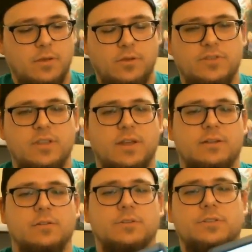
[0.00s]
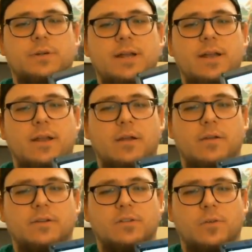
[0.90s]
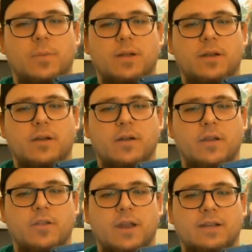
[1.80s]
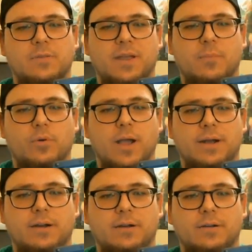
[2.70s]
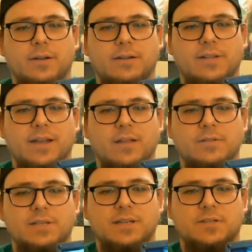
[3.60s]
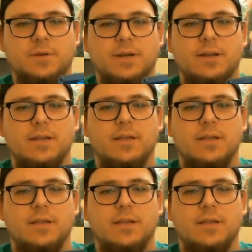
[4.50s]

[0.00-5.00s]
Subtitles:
you see like the little screen here, there's a little button here, and you can actually make it brighter. It's like an LCD screen.